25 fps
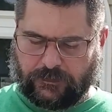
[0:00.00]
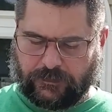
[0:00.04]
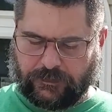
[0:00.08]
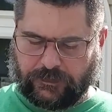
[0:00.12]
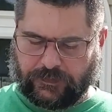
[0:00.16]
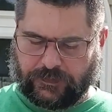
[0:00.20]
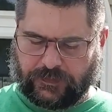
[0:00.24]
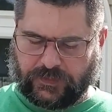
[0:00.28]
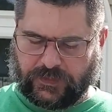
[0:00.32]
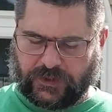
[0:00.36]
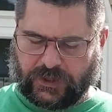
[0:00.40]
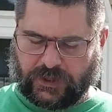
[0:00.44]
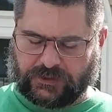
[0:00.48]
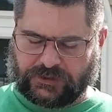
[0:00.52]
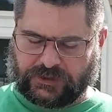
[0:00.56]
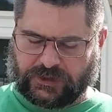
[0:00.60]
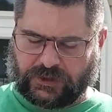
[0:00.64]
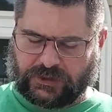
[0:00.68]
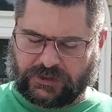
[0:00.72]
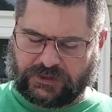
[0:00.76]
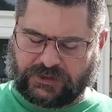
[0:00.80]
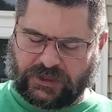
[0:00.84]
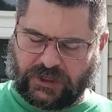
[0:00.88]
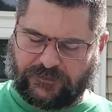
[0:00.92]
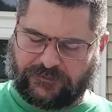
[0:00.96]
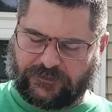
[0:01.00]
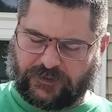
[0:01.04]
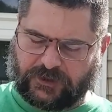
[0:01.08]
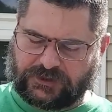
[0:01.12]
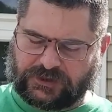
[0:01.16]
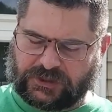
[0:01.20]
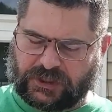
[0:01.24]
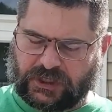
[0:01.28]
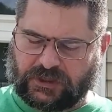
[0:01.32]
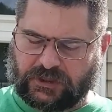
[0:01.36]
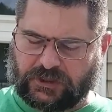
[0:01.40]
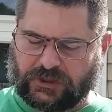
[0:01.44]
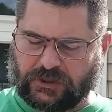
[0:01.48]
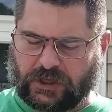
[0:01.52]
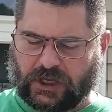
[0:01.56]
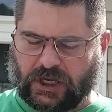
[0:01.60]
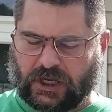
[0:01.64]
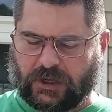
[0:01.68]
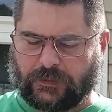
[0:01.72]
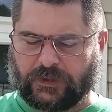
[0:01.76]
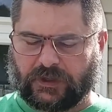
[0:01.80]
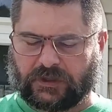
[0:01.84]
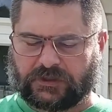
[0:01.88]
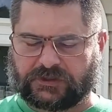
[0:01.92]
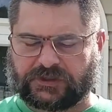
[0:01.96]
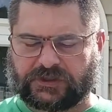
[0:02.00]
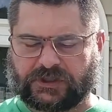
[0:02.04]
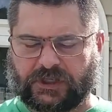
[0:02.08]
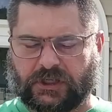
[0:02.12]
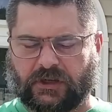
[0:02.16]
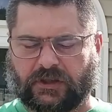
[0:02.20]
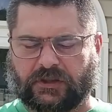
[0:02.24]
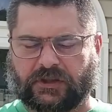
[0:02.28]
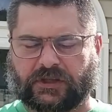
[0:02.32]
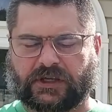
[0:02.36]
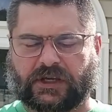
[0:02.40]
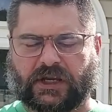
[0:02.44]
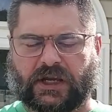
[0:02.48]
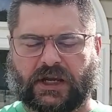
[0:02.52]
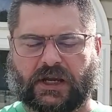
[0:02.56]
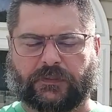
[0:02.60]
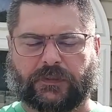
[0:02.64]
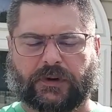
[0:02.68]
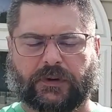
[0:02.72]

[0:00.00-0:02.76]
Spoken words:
There's a difference, and you're not gonna be able to see it on the camera,